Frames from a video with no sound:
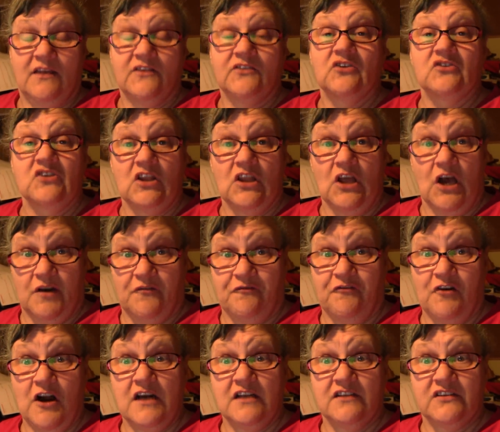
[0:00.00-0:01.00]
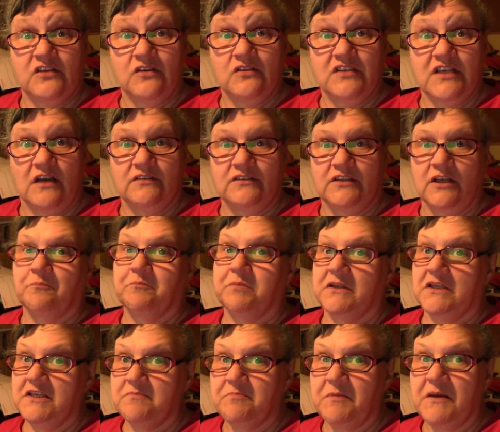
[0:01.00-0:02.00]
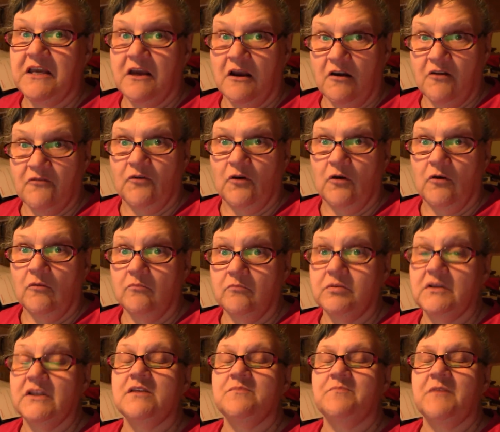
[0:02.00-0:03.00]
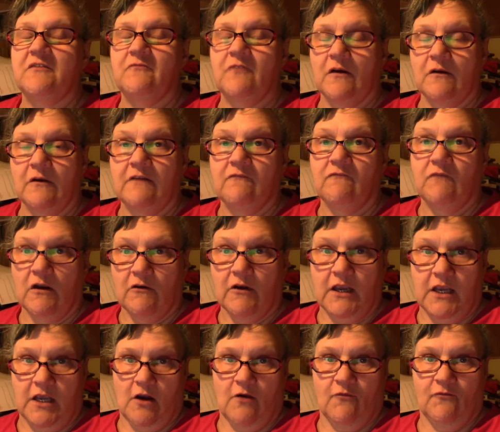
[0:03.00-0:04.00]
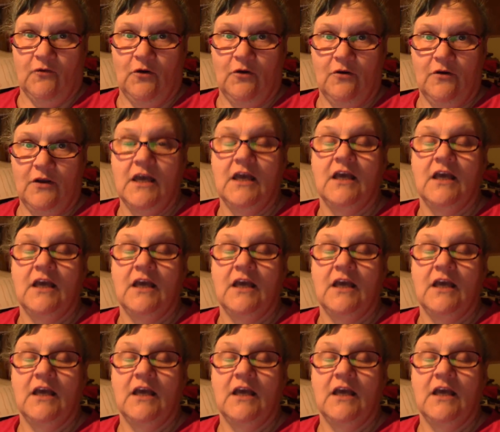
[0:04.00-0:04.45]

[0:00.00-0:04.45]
There's a lot of fraudsters out there. Please be careful. Please be very, very careful.